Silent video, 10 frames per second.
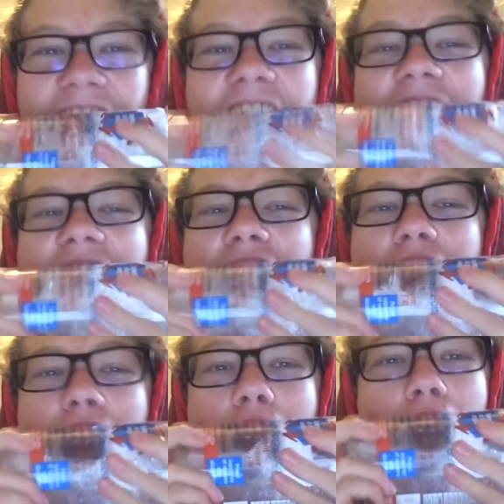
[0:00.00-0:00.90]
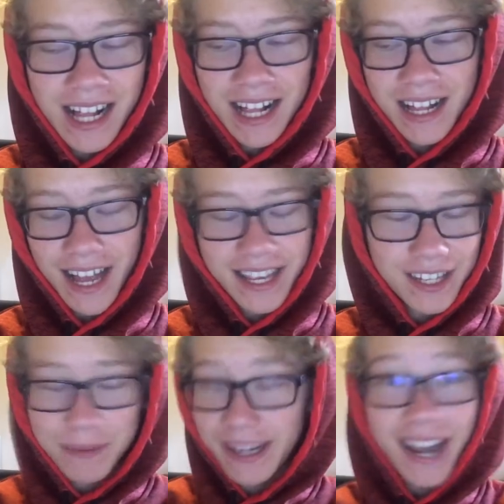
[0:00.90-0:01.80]
Uh, I
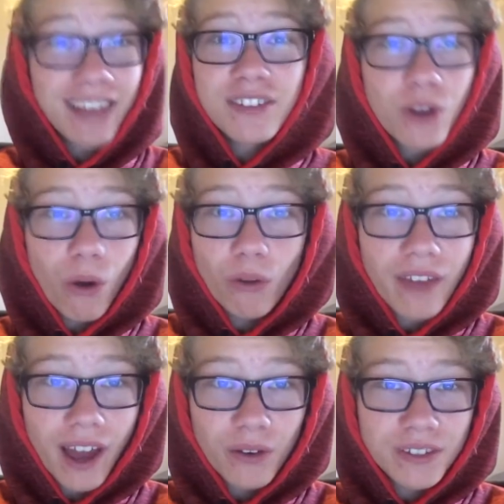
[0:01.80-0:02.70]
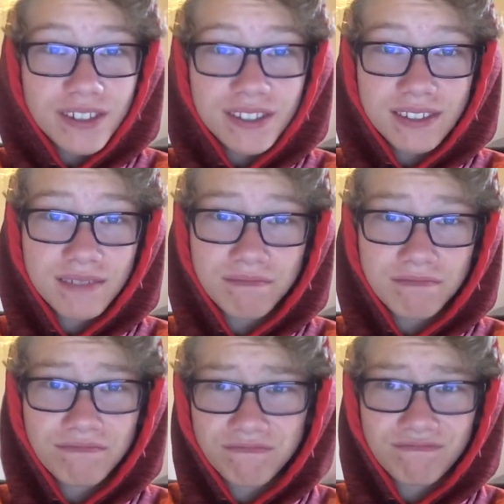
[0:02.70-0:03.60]
guess my next goal now is
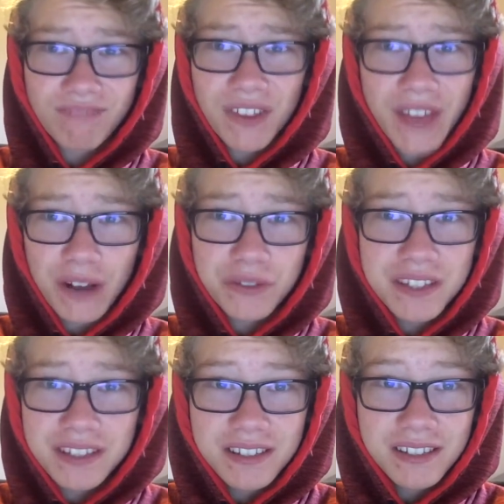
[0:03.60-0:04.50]
a thousand.